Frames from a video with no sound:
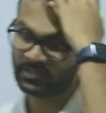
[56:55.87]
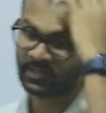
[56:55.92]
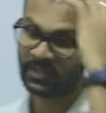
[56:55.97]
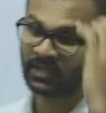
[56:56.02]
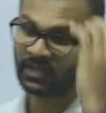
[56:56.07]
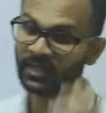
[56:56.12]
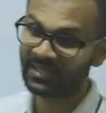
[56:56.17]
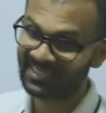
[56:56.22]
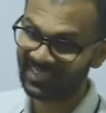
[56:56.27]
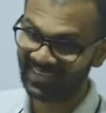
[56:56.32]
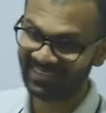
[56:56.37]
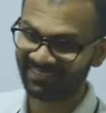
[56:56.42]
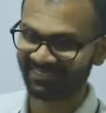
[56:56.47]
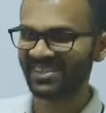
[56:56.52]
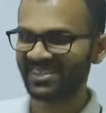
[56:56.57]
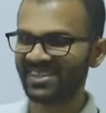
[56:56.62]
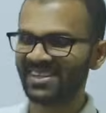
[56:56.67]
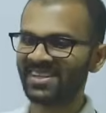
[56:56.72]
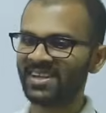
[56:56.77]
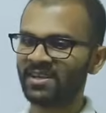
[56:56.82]
non-real
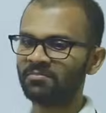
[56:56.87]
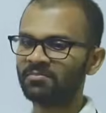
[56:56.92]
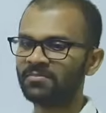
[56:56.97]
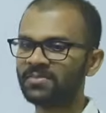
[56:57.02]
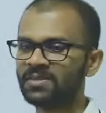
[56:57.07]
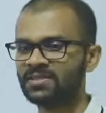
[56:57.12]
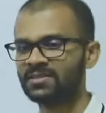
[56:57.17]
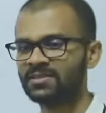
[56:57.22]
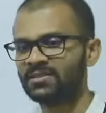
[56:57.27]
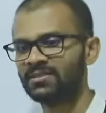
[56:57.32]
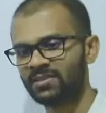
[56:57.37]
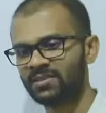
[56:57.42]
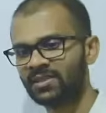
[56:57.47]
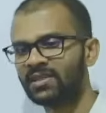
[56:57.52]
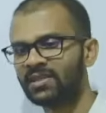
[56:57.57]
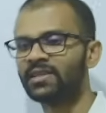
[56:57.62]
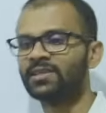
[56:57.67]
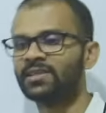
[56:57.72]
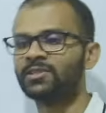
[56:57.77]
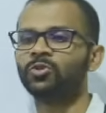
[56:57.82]
numbers. It
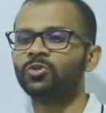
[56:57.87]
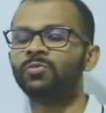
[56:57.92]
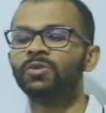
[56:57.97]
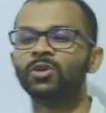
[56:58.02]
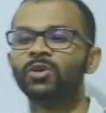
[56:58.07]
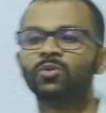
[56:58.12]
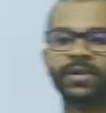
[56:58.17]
should be called as